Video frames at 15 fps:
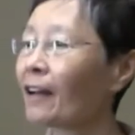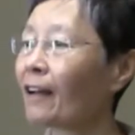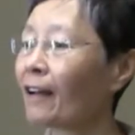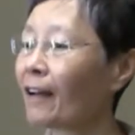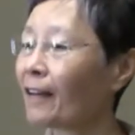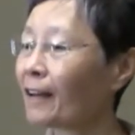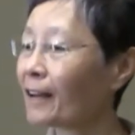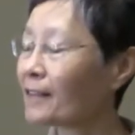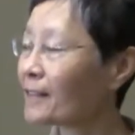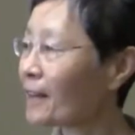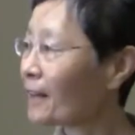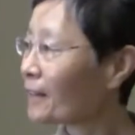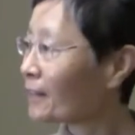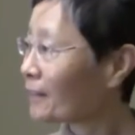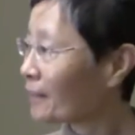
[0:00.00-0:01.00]
and I
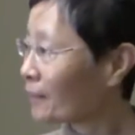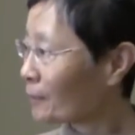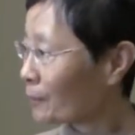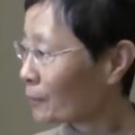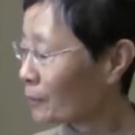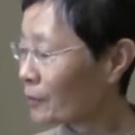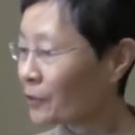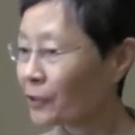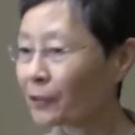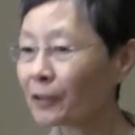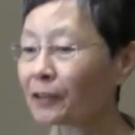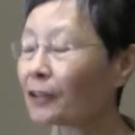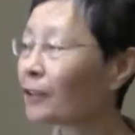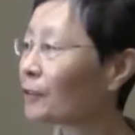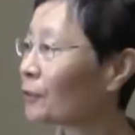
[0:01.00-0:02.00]
sent the
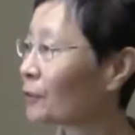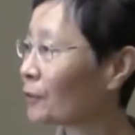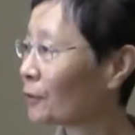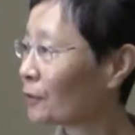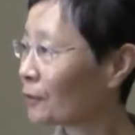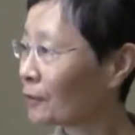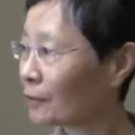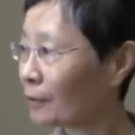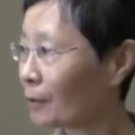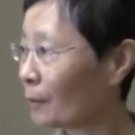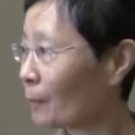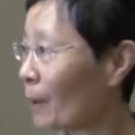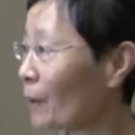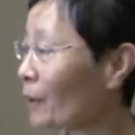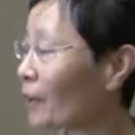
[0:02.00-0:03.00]
children to
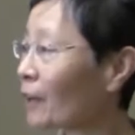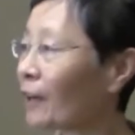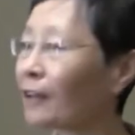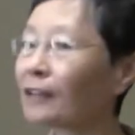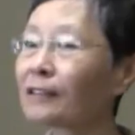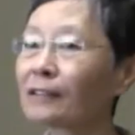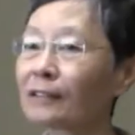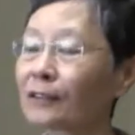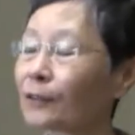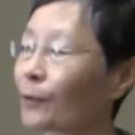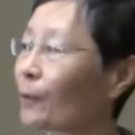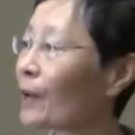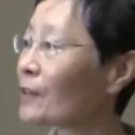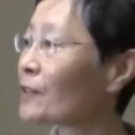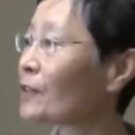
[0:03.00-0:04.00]
America, to the
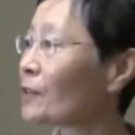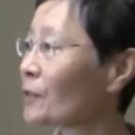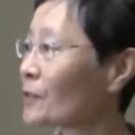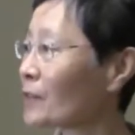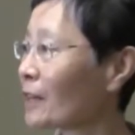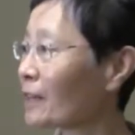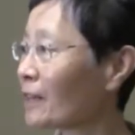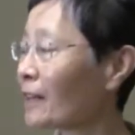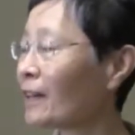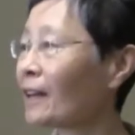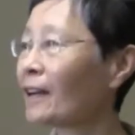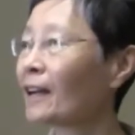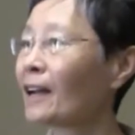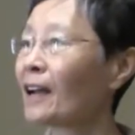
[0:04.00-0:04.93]
West, to study,